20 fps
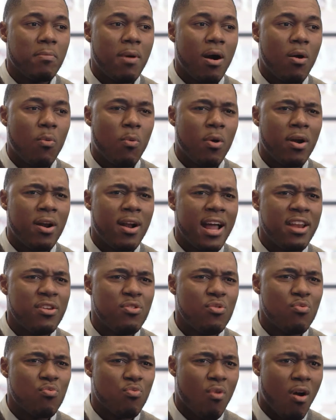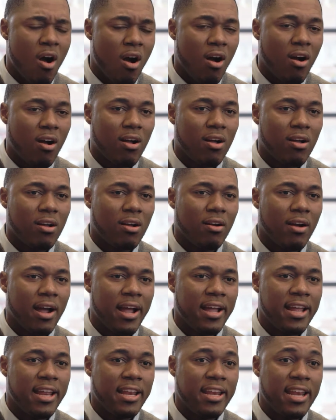about what did I do wrong,
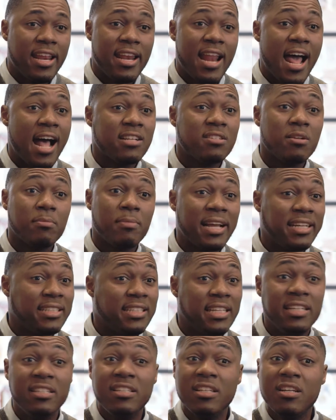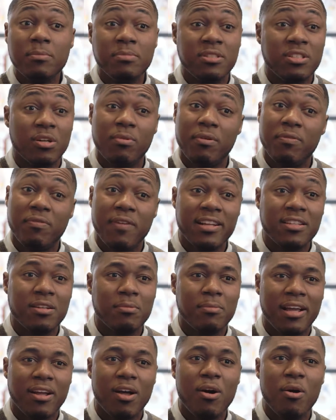right? And as I'm like teaching, I'm still
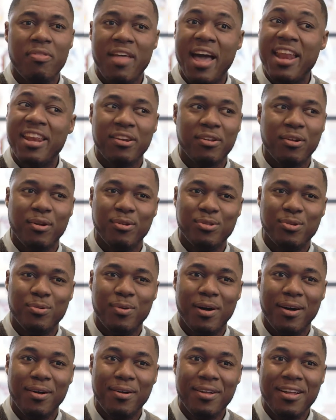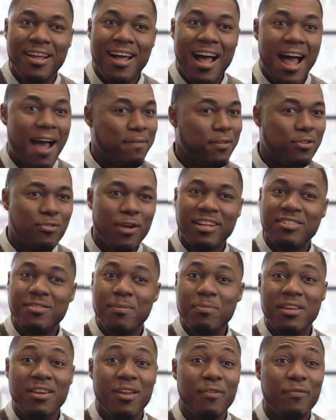reflecting. I'm like, oh, that didn't go too well. I have to try
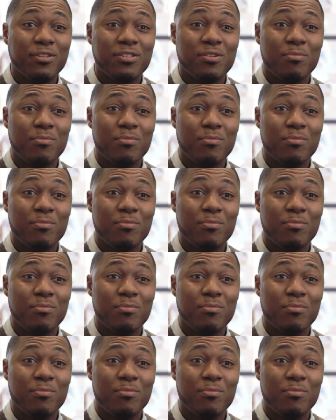something different